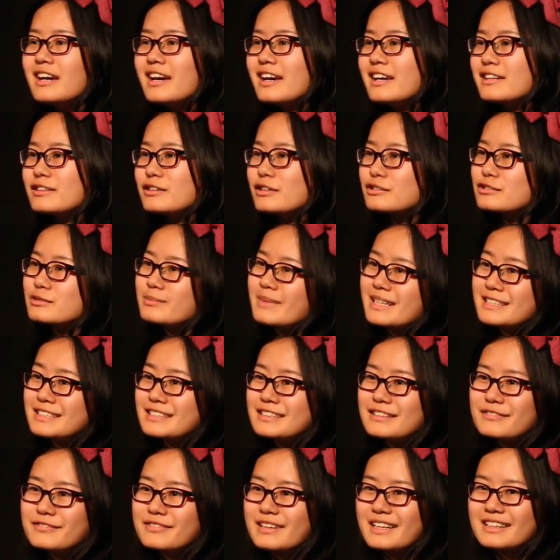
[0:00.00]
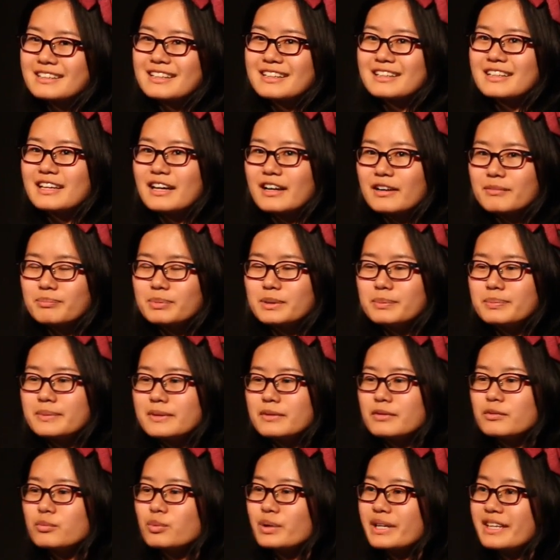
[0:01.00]
and not to mention the fact that there are
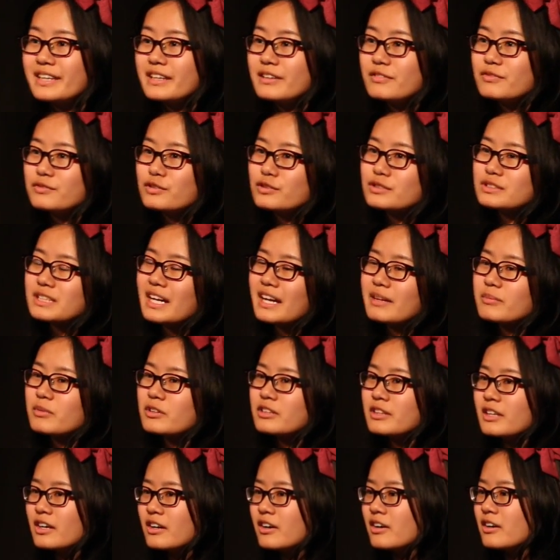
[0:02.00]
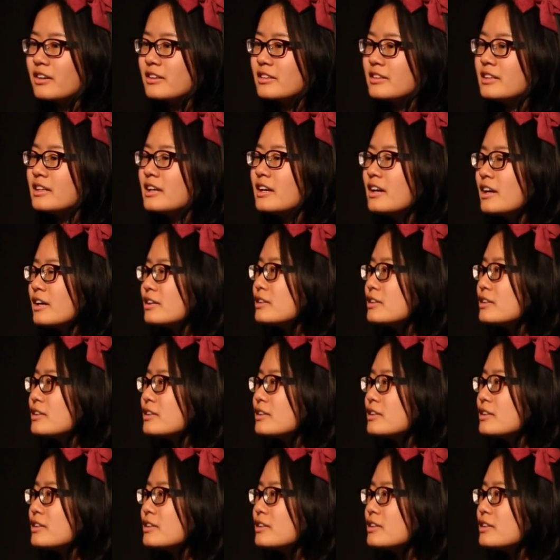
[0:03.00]
people working full-time on